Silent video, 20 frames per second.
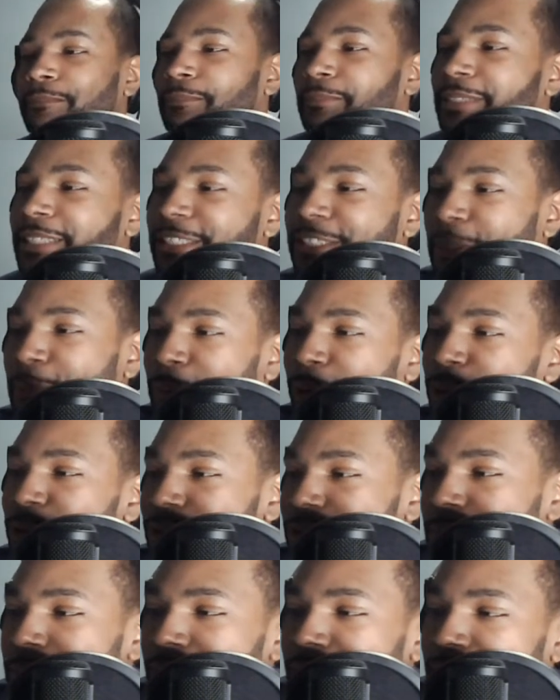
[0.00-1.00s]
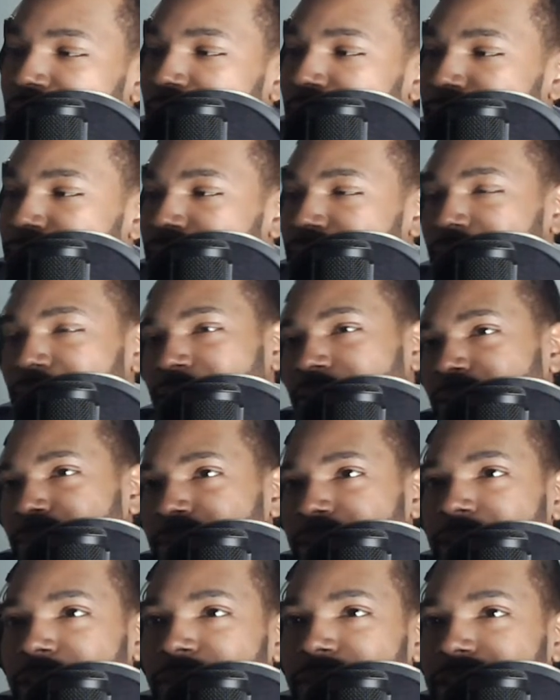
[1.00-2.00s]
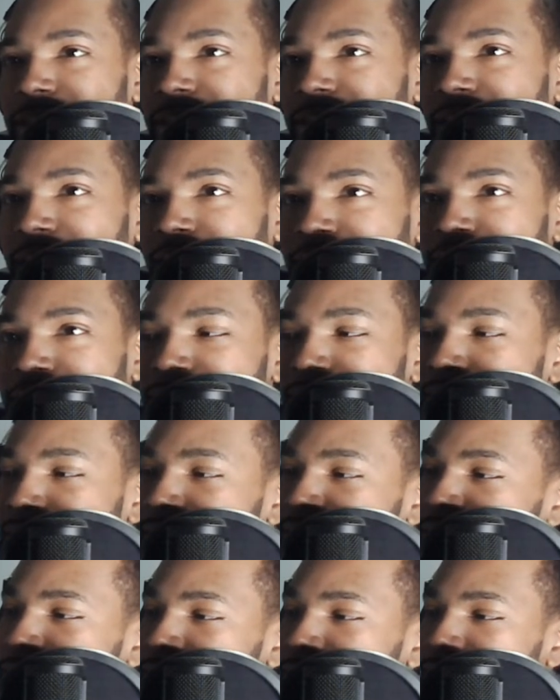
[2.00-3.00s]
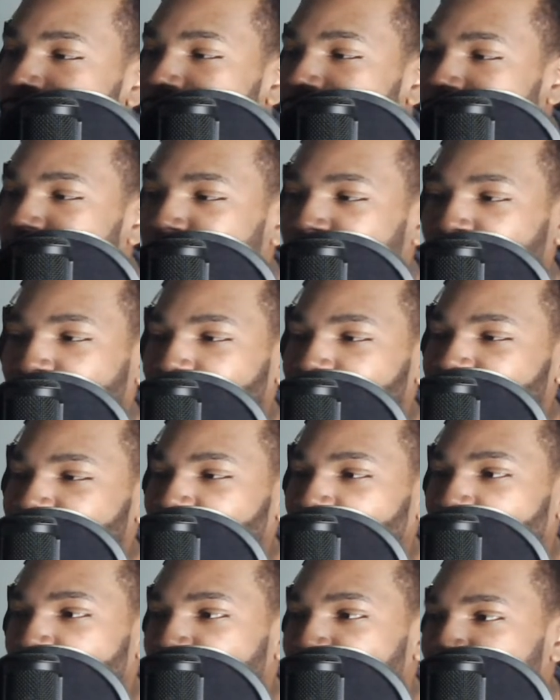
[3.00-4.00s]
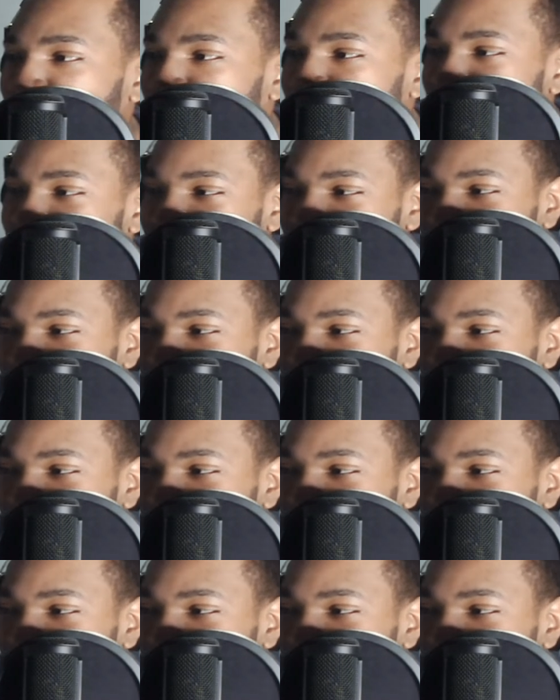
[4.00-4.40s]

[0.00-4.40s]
is supposed to be having, I believe, his next press conference